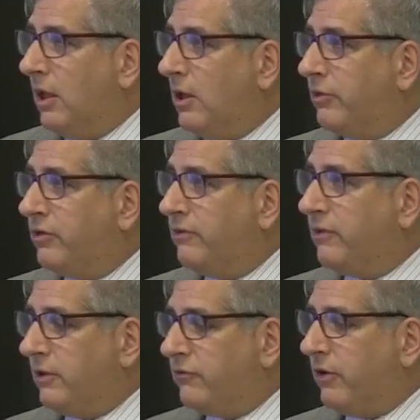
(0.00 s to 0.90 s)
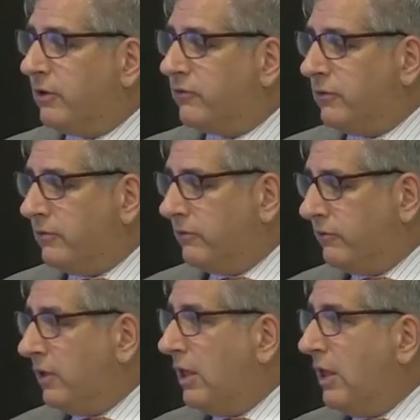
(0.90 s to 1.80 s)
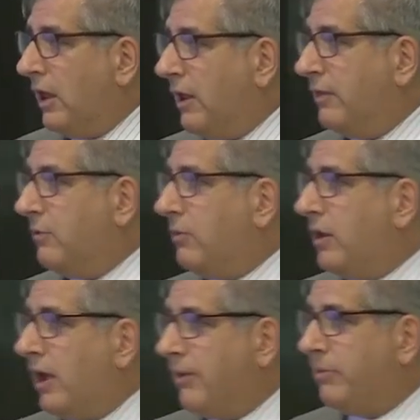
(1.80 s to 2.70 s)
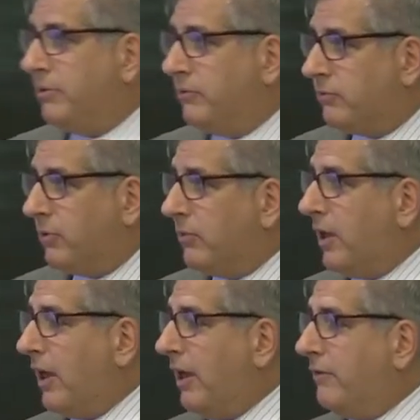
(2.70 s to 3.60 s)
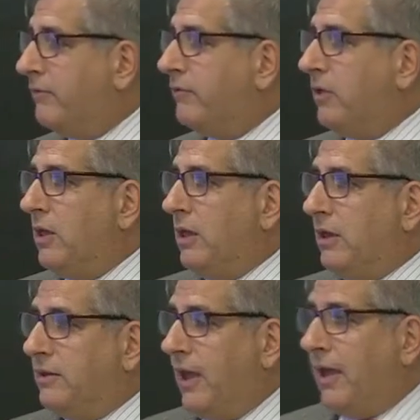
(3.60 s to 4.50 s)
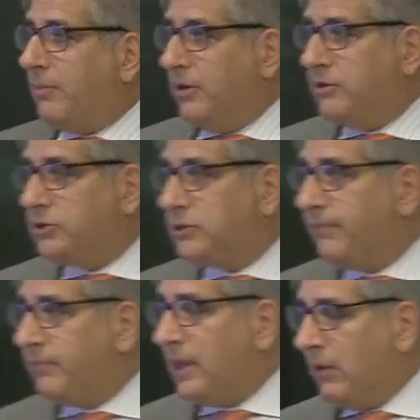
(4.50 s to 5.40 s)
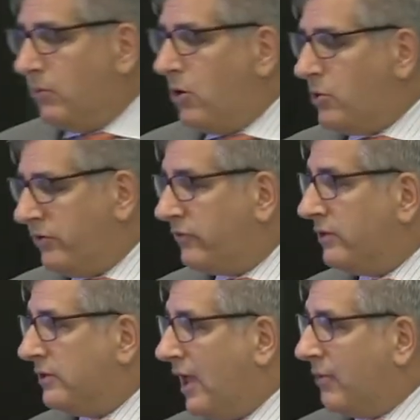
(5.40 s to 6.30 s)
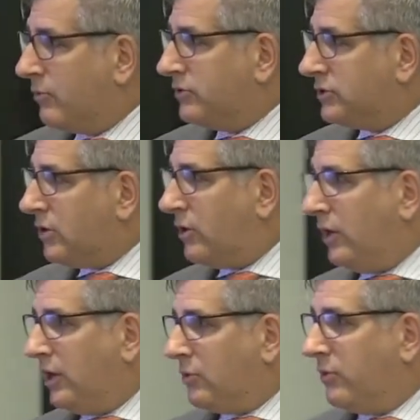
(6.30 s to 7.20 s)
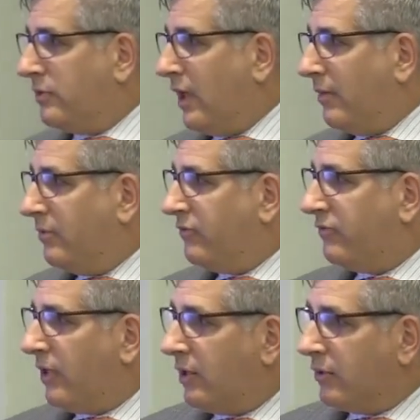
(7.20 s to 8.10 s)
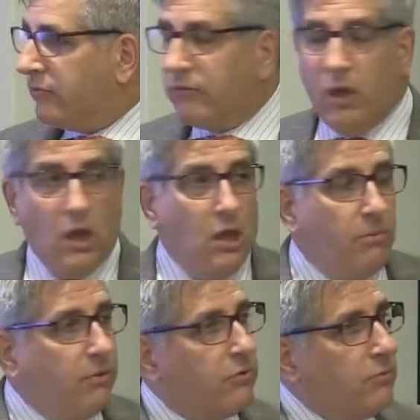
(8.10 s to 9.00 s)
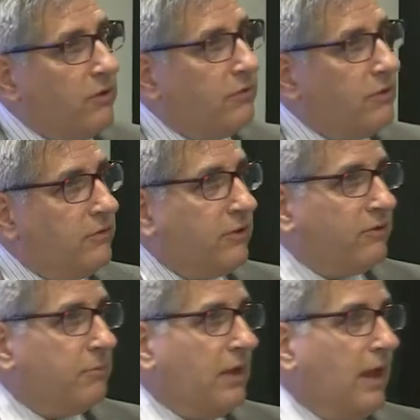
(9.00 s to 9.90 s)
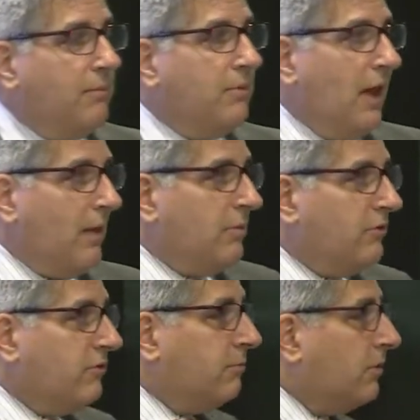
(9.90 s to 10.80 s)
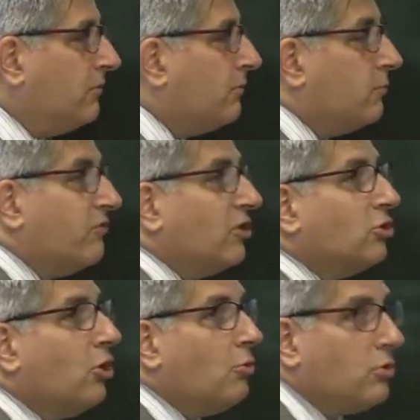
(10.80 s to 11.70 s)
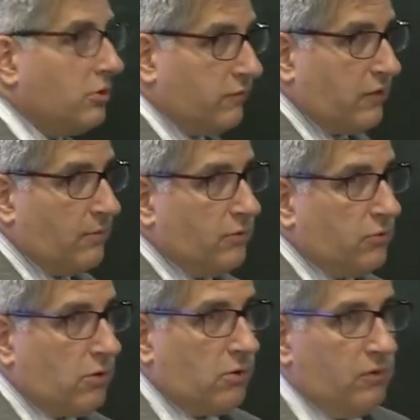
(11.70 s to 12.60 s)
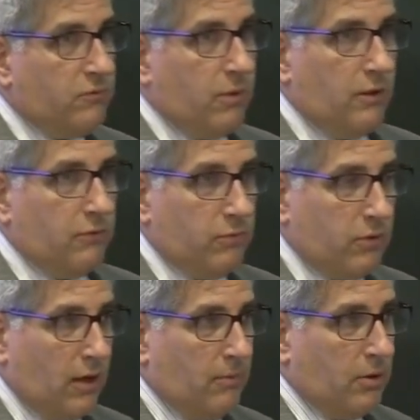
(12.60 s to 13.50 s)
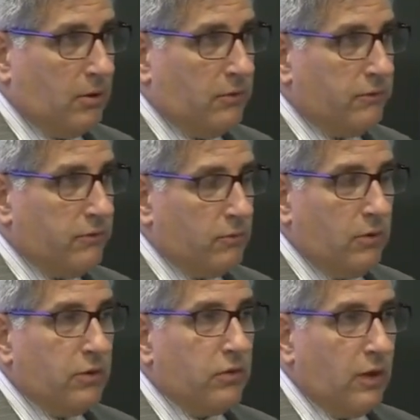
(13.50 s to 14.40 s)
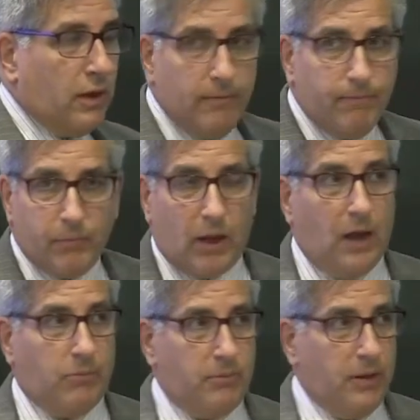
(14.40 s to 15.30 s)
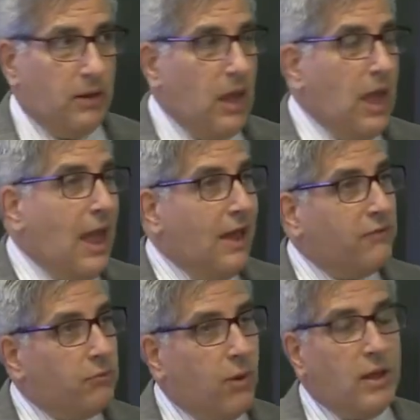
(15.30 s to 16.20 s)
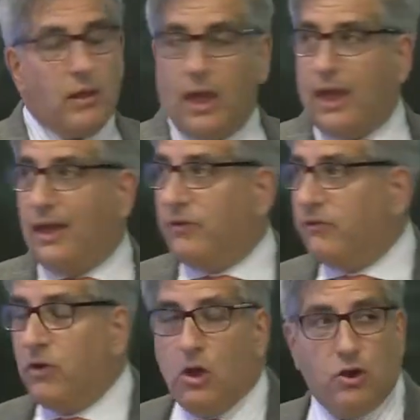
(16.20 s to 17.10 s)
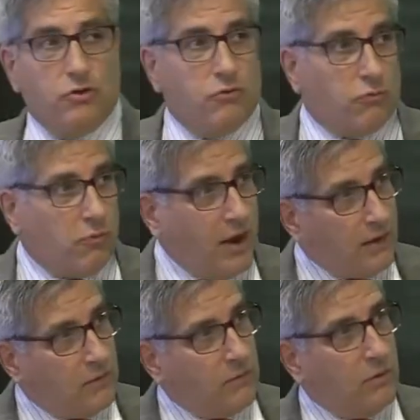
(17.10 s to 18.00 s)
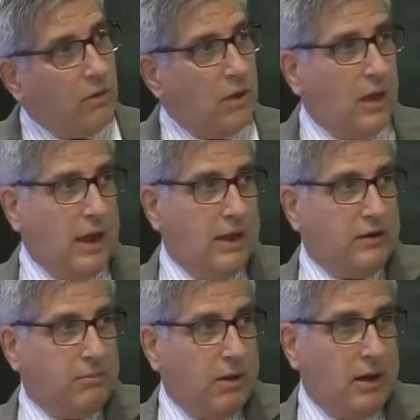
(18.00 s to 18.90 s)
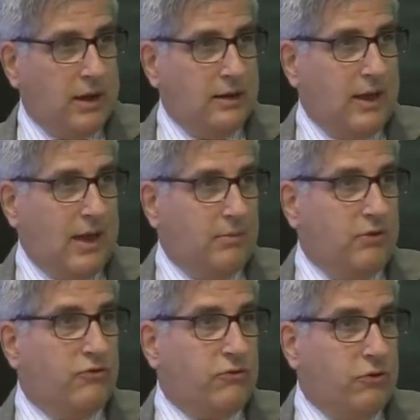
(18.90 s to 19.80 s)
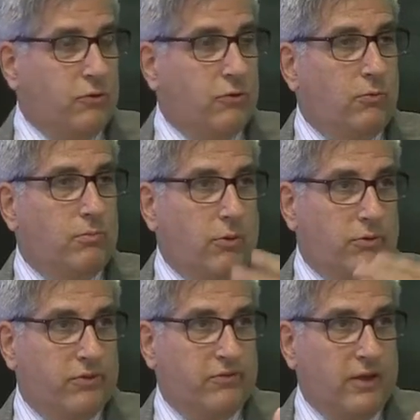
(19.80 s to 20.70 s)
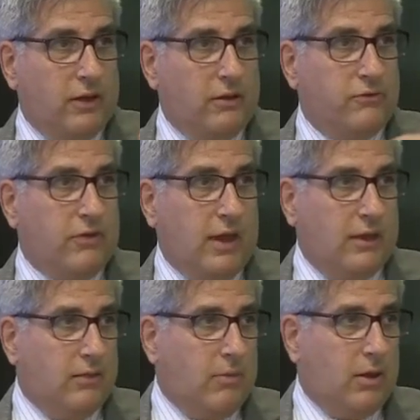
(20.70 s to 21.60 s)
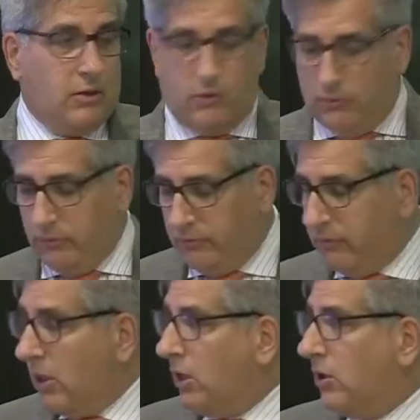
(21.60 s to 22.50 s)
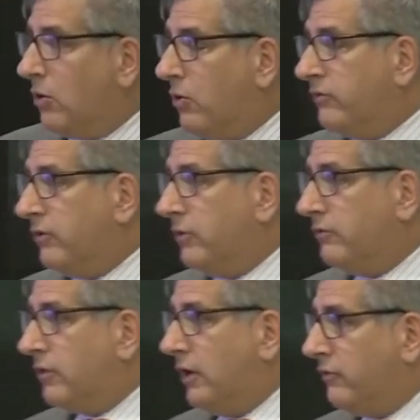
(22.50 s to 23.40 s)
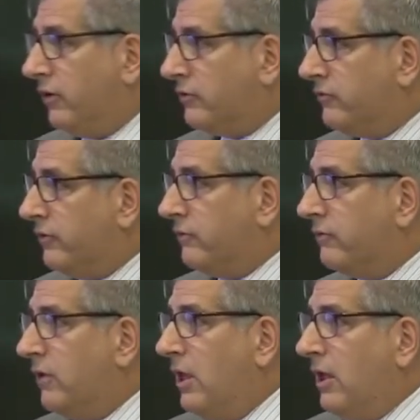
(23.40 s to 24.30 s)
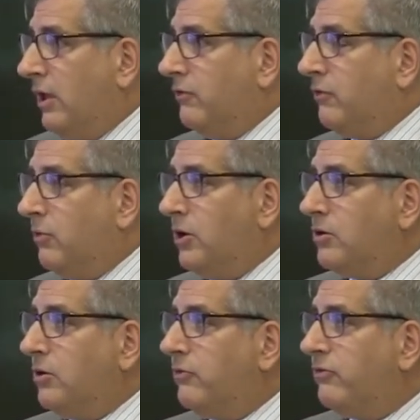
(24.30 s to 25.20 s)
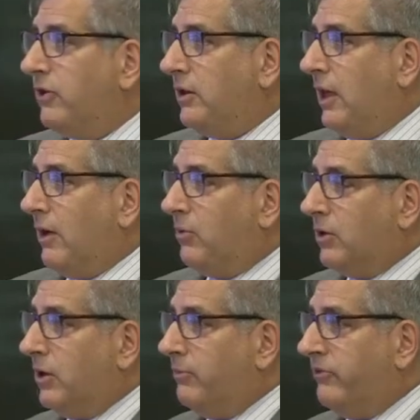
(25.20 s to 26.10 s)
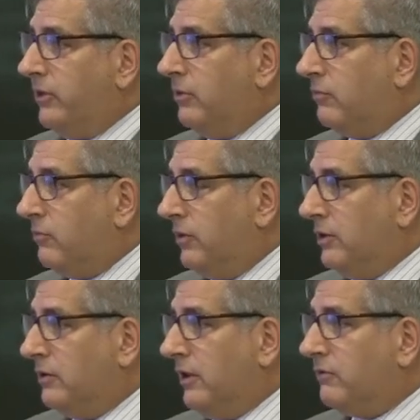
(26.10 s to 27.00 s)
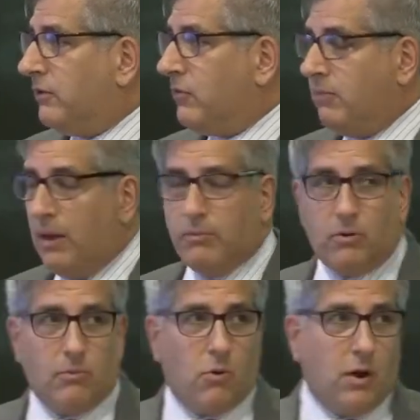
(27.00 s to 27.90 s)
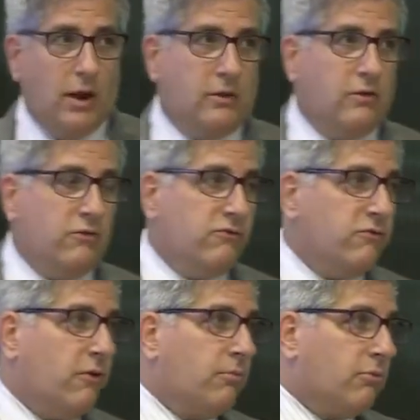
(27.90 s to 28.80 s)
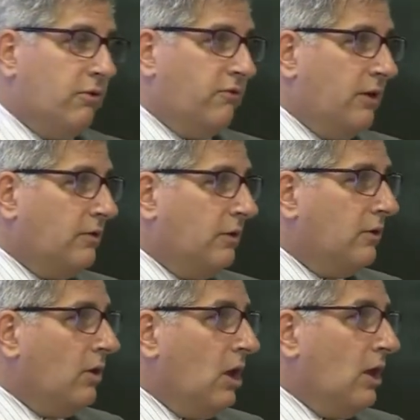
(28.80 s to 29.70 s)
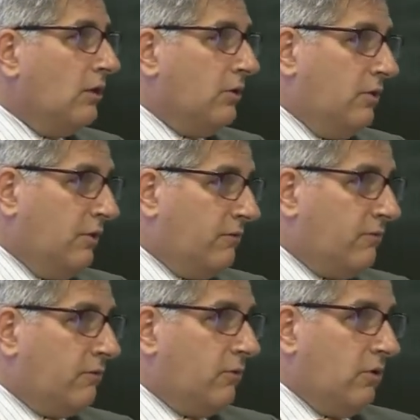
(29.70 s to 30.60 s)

healthy cell junctions. And then what happens when we have damage? Now notice we're starting here with damaged cells, but the reason these cells became damaged is because there was a local inflammatory response with chemicals, with complement, as well as direct antibody damage to both the cells and the molecules causing those tight junctions. And so here you see now what comes in through the intestine. Remember, more antigens are presented to this